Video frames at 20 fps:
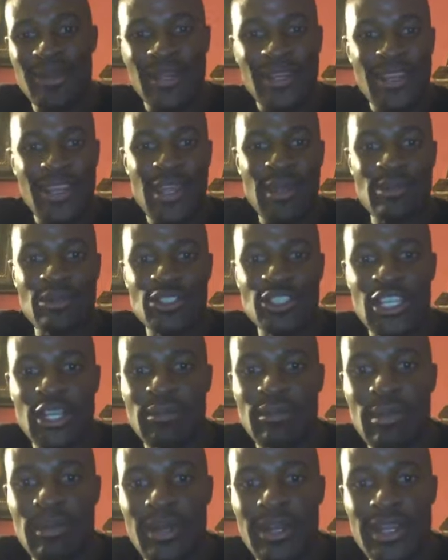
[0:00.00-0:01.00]
My name is
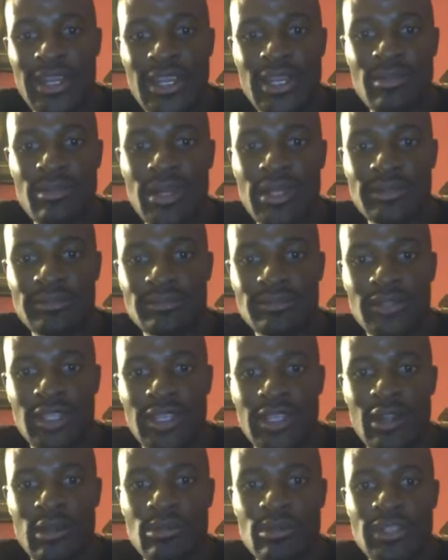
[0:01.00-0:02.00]
Temba Madima, and
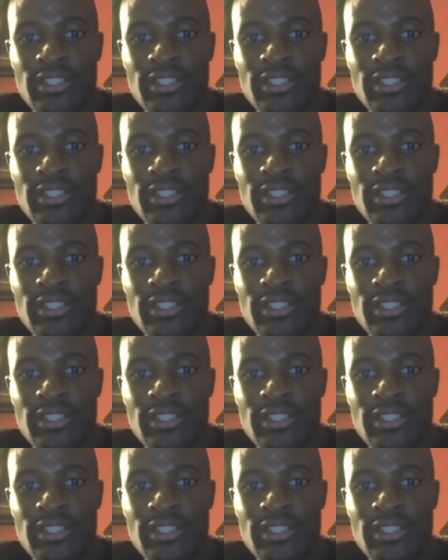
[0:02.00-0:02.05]
I'll be